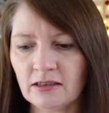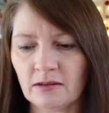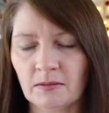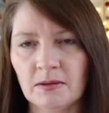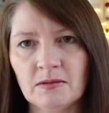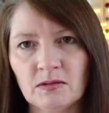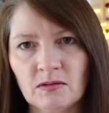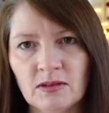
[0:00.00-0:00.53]
So
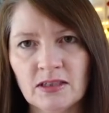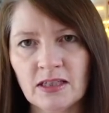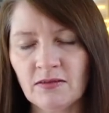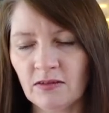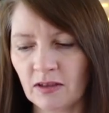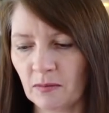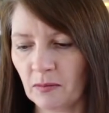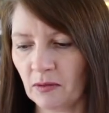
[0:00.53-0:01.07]
I was
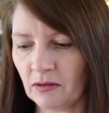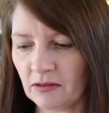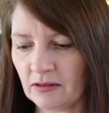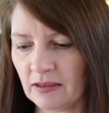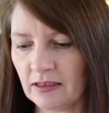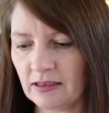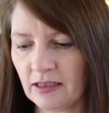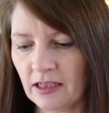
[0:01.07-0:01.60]
receiving the
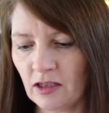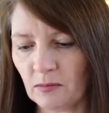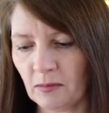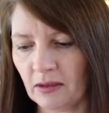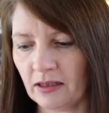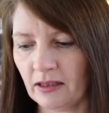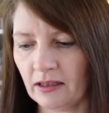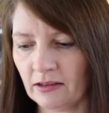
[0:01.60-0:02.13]
boxes each
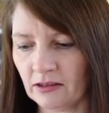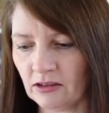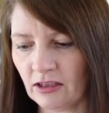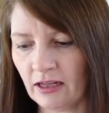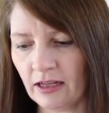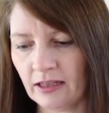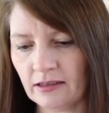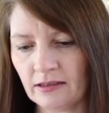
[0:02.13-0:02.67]
month last
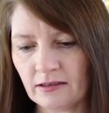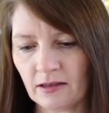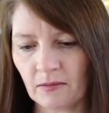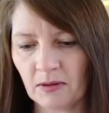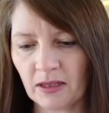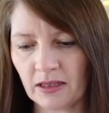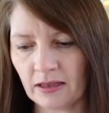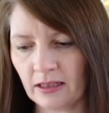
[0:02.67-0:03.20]
year and
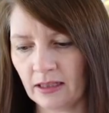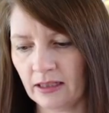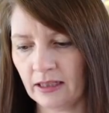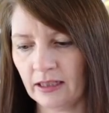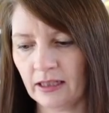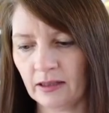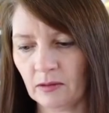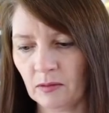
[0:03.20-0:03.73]
sewing
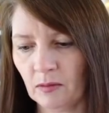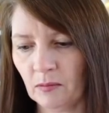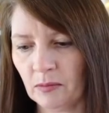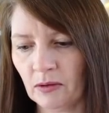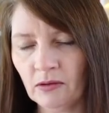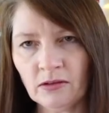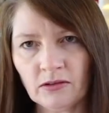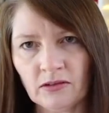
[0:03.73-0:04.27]
the quilt
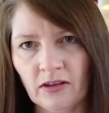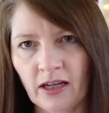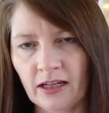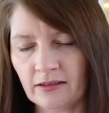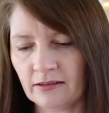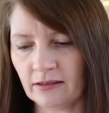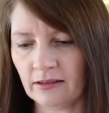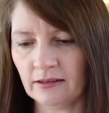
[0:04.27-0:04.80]
blocks,
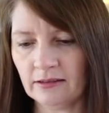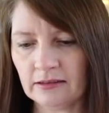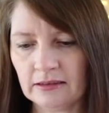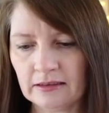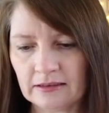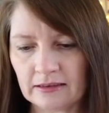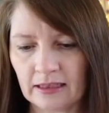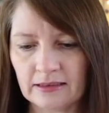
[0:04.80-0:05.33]
hexagons
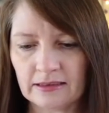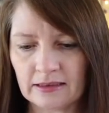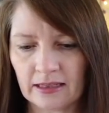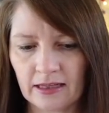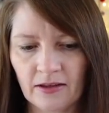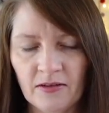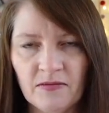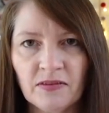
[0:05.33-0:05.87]
in this case,
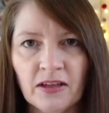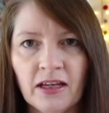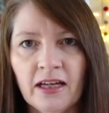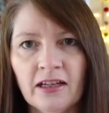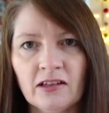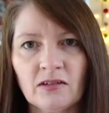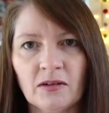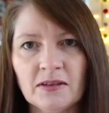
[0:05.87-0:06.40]
together.
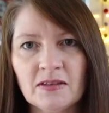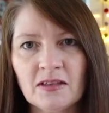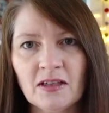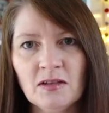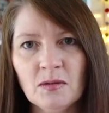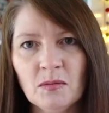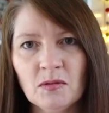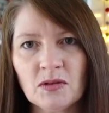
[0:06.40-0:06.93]
So I
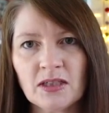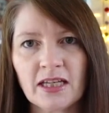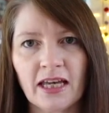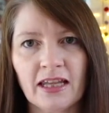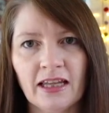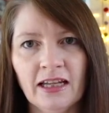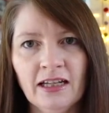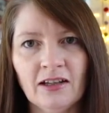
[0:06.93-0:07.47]
sewed them all
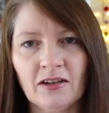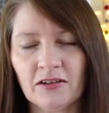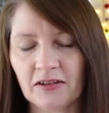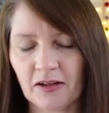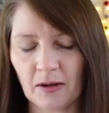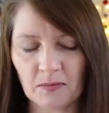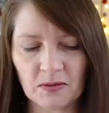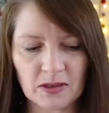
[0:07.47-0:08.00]
together
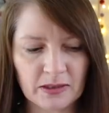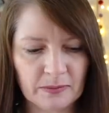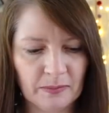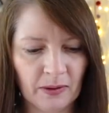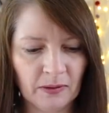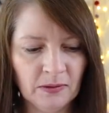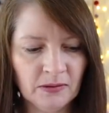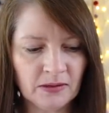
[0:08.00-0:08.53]
last time we
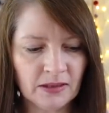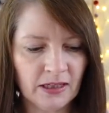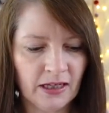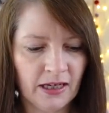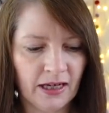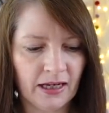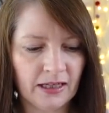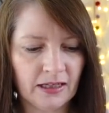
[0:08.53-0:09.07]
spoke,
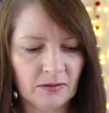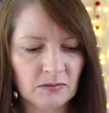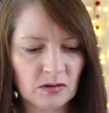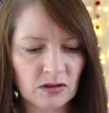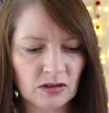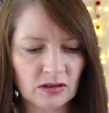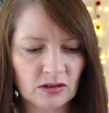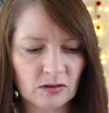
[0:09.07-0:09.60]
and I
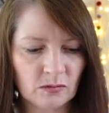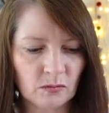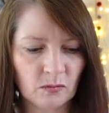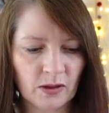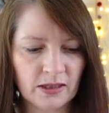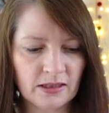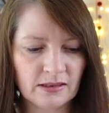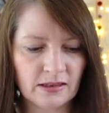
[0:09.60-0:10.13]
was just
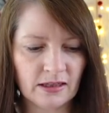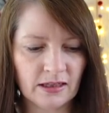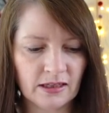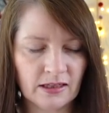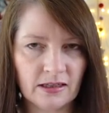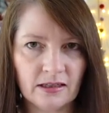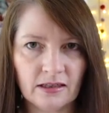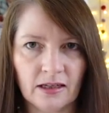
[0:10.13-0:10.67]

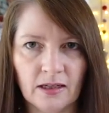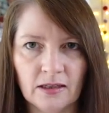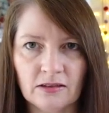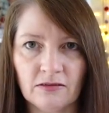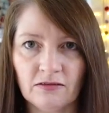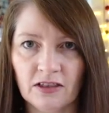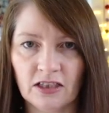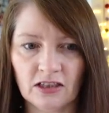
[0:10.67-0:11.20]
waiting to
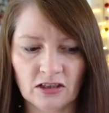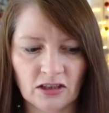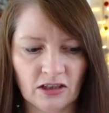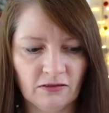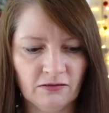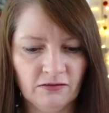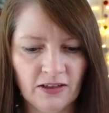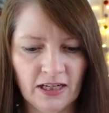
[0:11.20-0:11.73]
finish
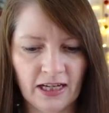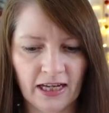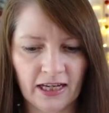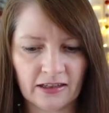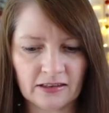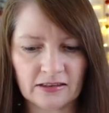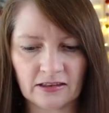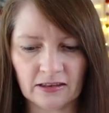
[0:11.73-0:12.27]
the filler
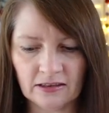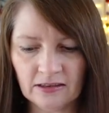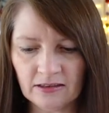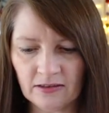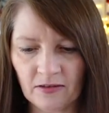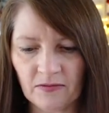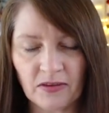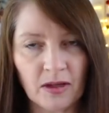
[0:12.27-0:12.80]

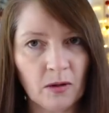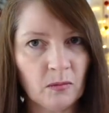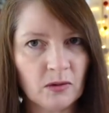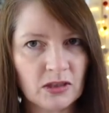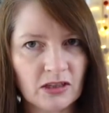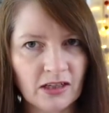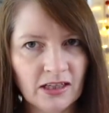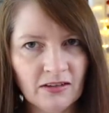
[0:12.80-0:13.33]
hexagons,
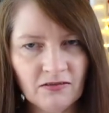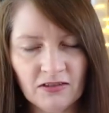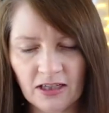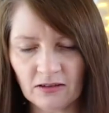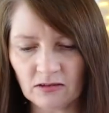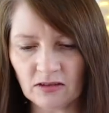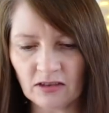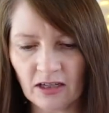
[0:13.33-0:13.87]
which I have
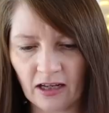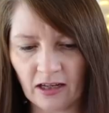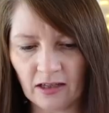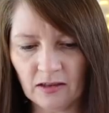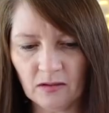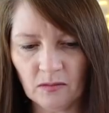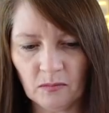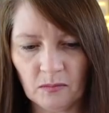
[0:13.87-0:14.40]
now
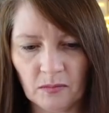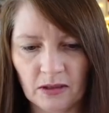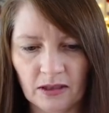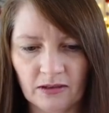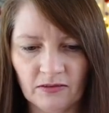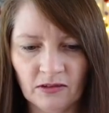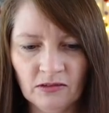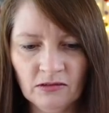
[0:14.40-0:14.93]
done, but
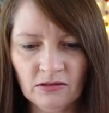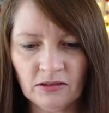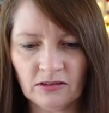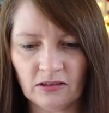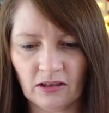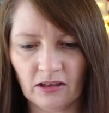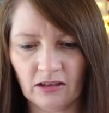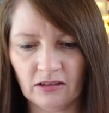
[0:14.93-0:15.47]
I've
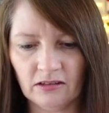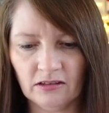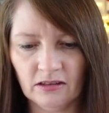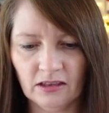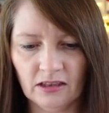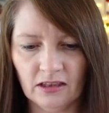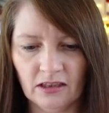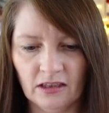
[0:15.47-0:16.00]
also
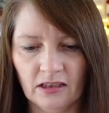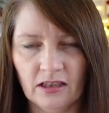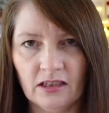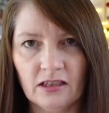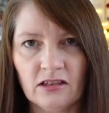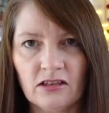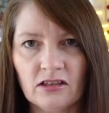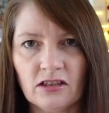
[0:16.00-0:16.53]

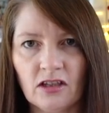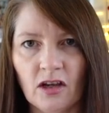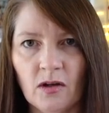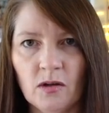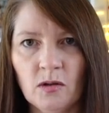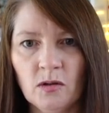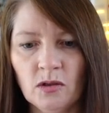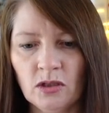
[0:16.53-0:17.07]

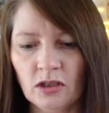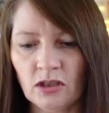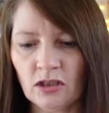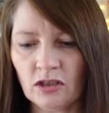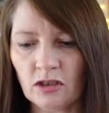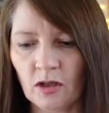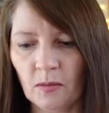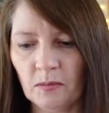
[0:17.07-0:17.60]
sewed the
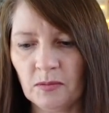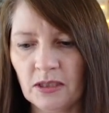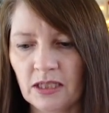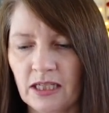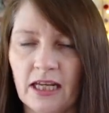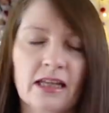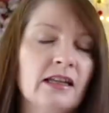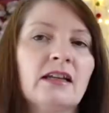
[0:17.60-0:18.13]
top
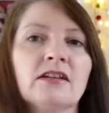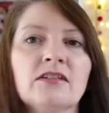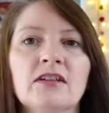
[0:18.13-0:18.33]
together.